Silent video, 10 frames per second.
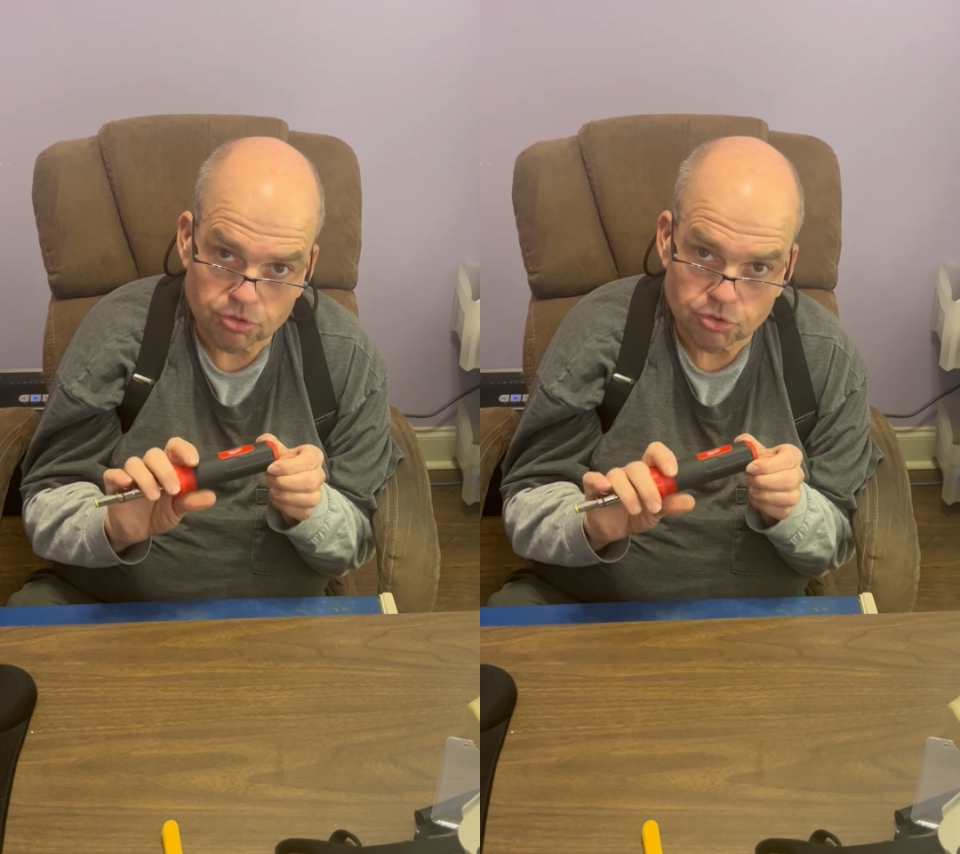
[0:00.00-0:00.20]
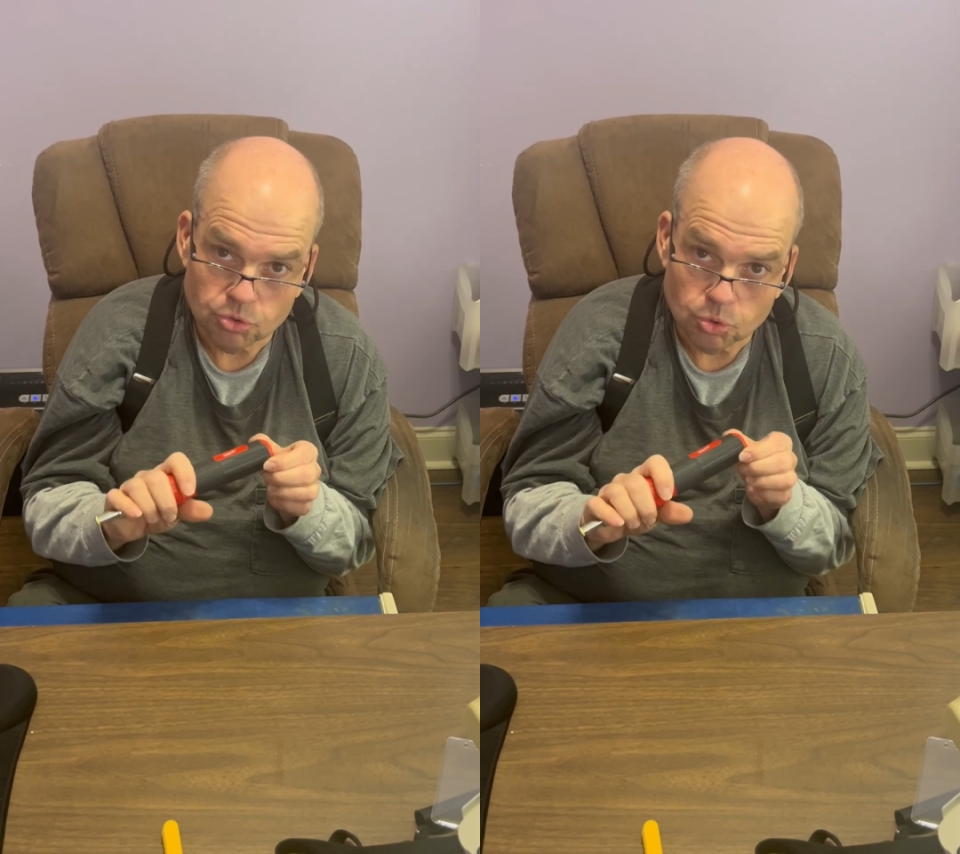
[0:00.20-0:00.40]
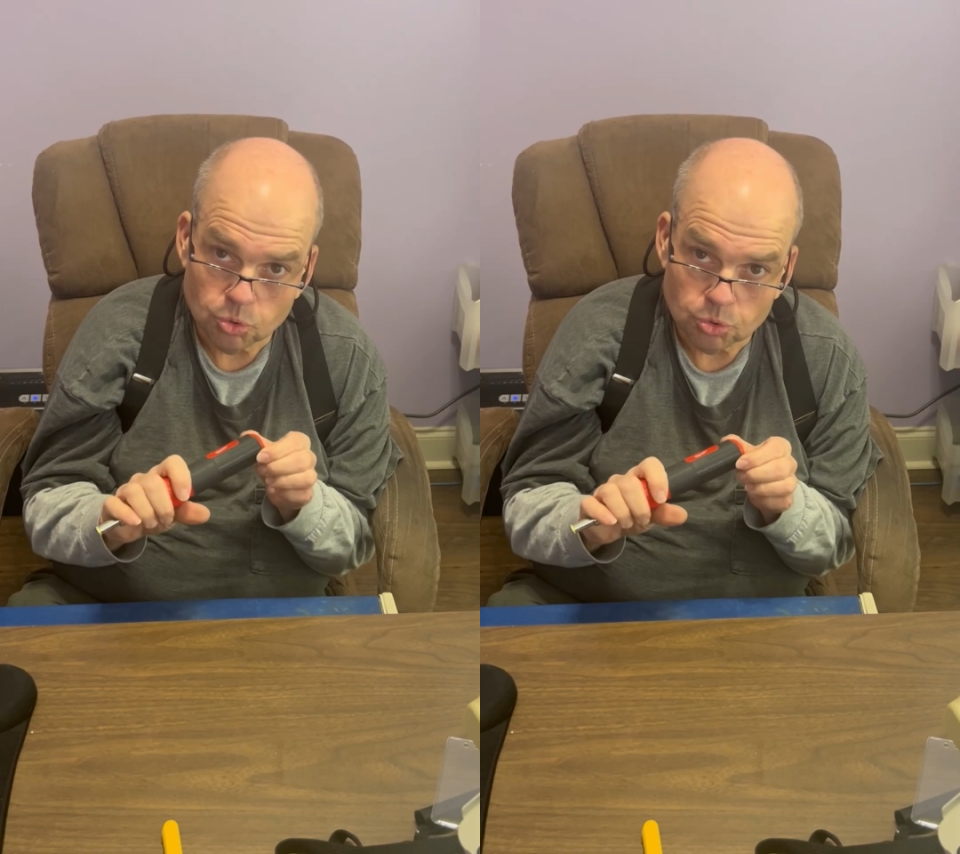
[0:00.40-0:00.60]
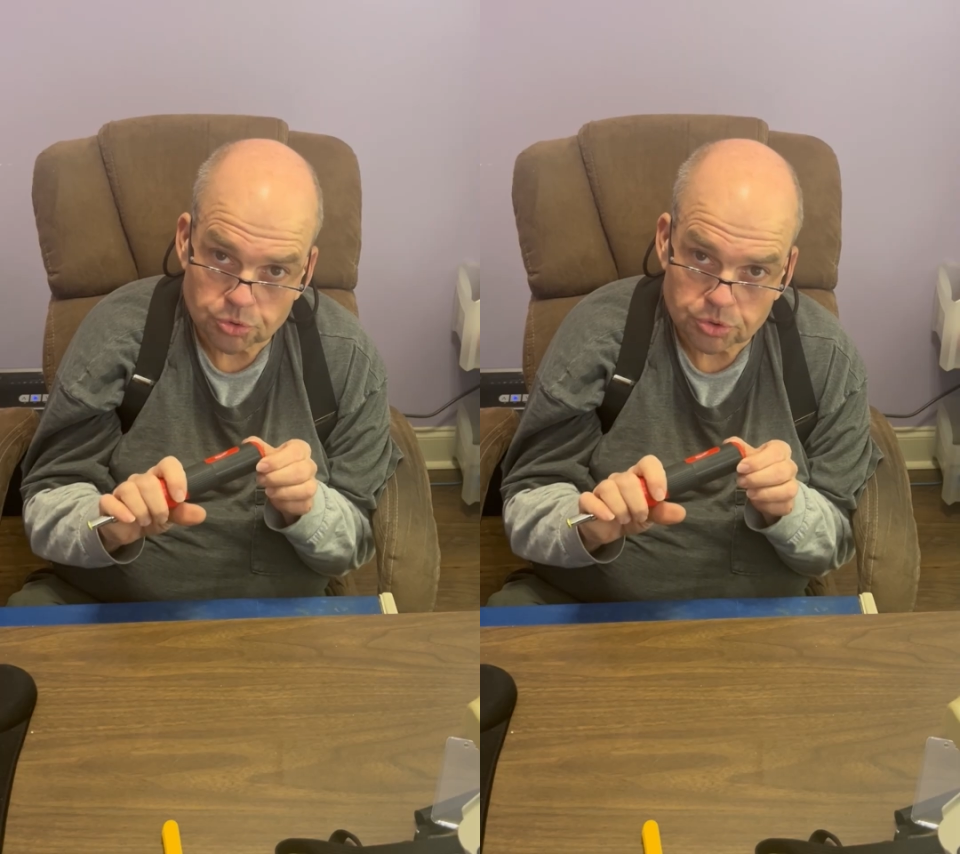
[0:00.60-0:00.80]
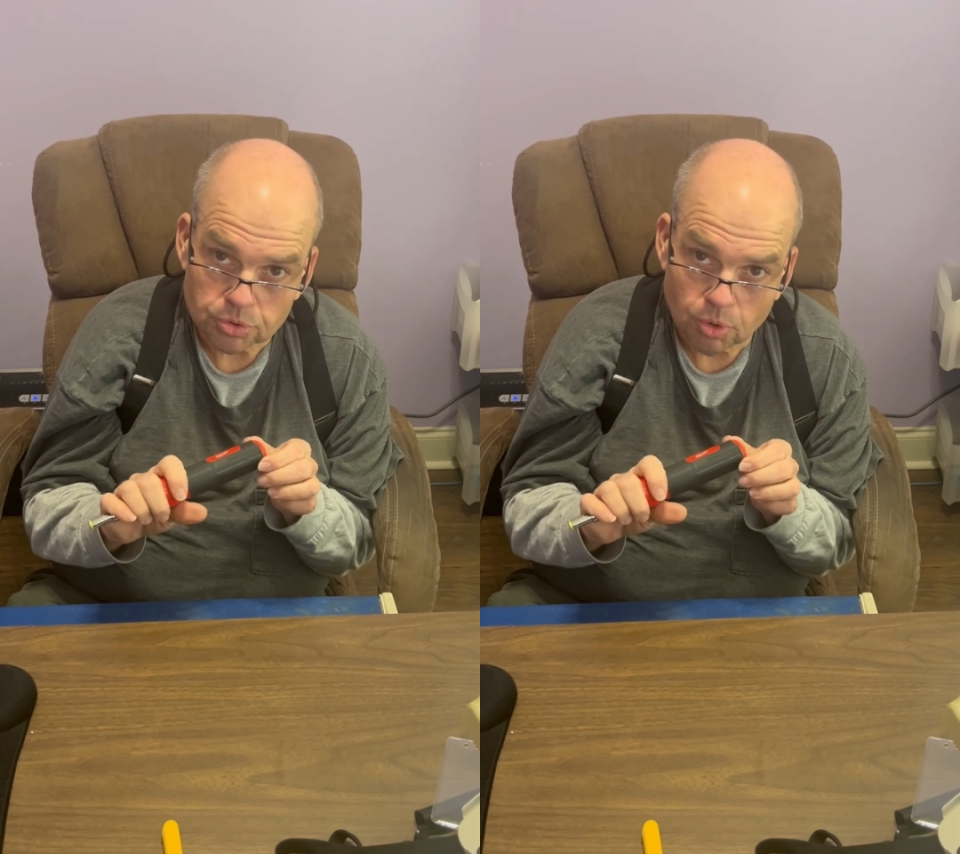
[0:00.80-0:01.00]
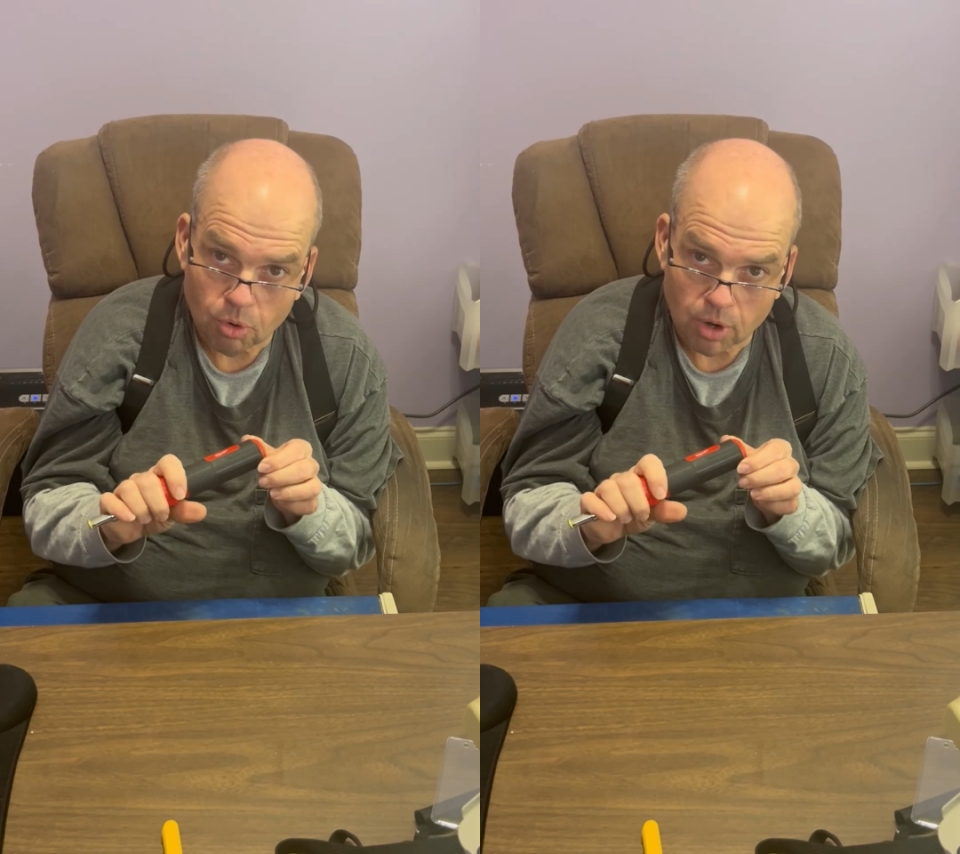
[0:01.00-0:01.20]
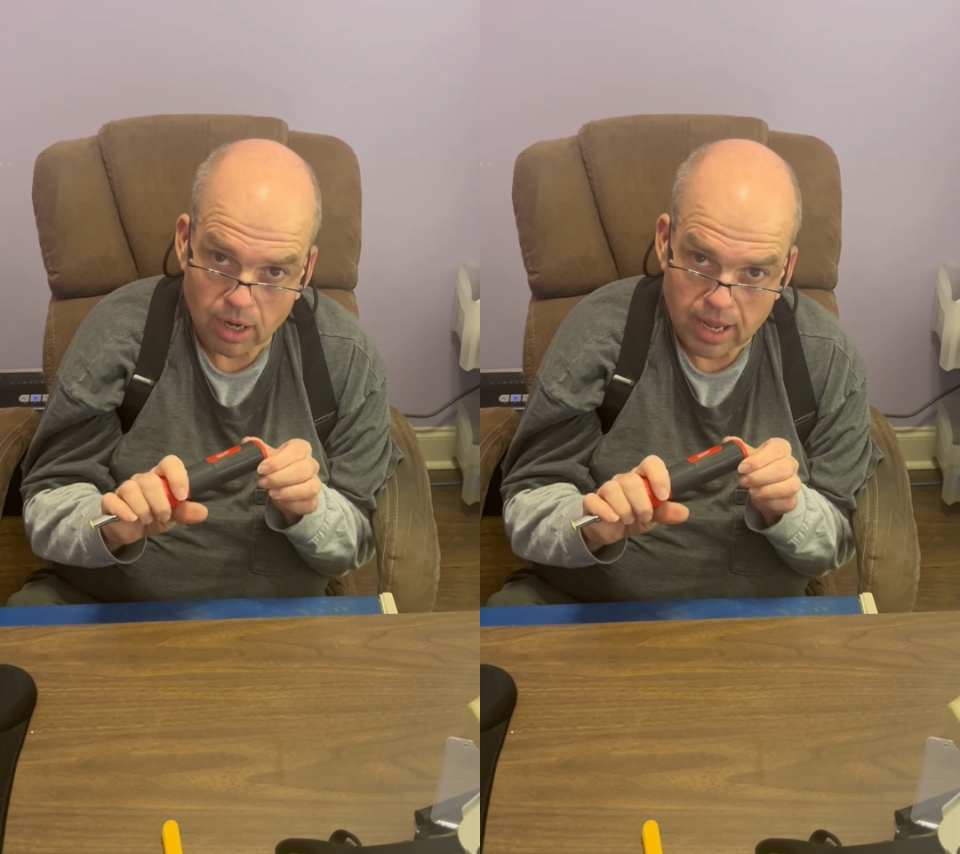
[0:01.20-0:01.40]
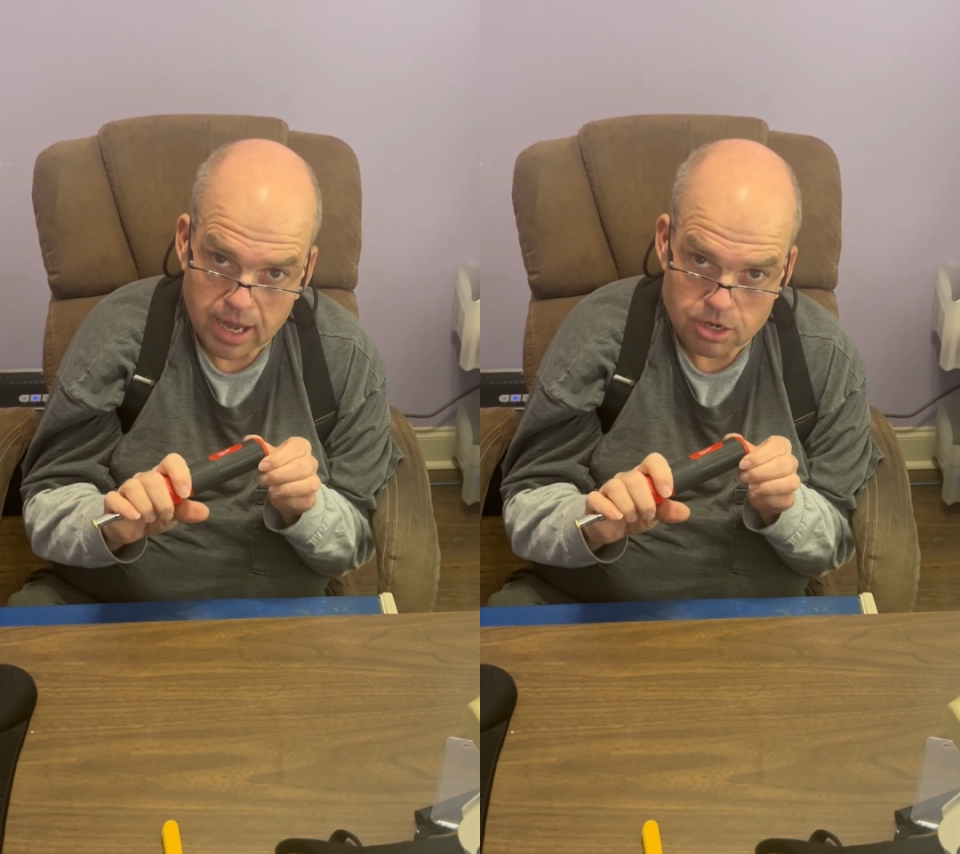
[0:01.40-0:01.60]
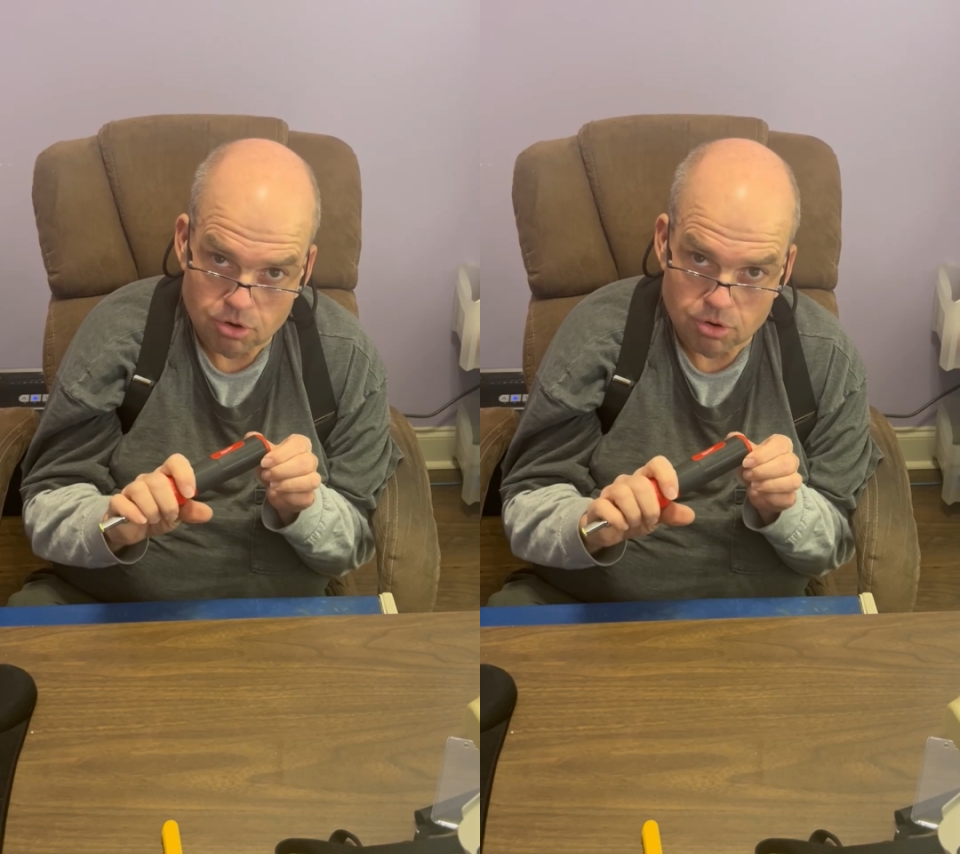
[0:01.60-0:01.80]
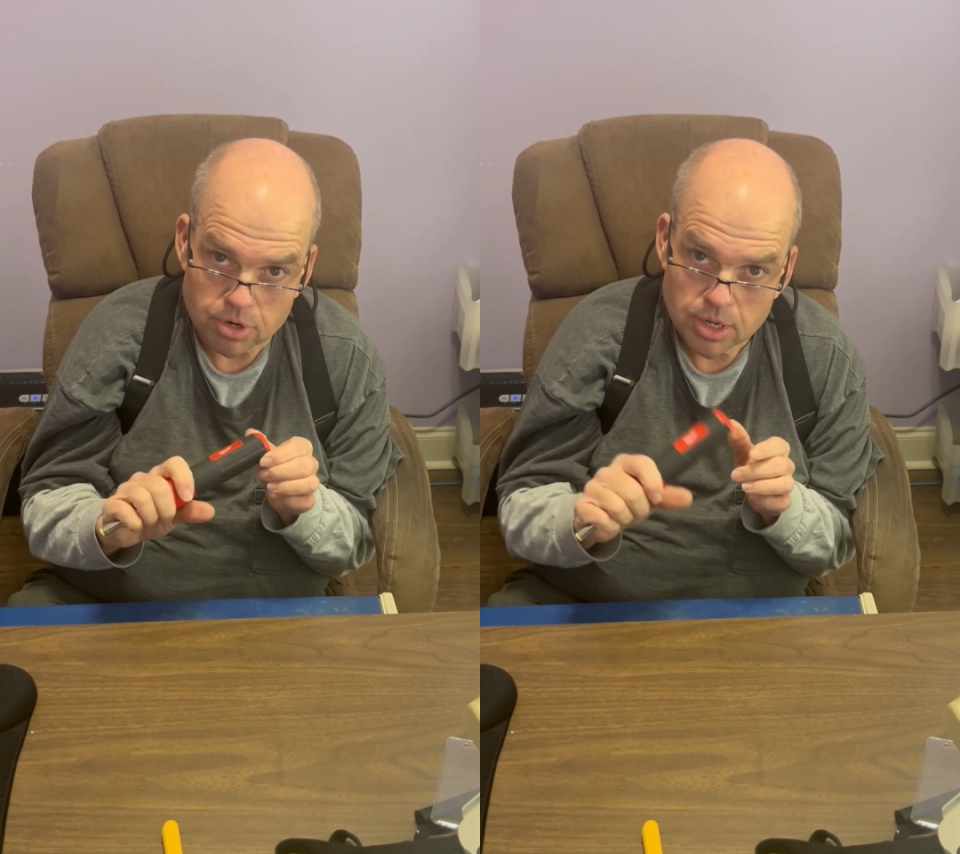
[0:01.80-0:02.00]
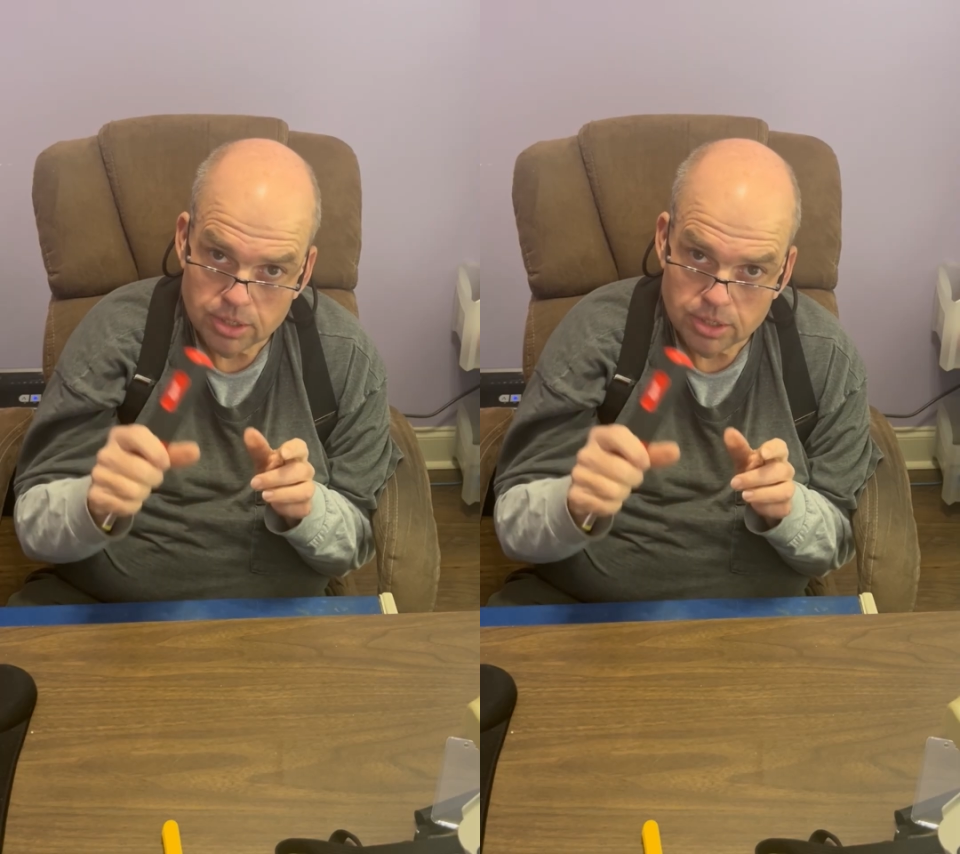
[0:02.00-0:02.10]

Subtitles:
tools on a lanyard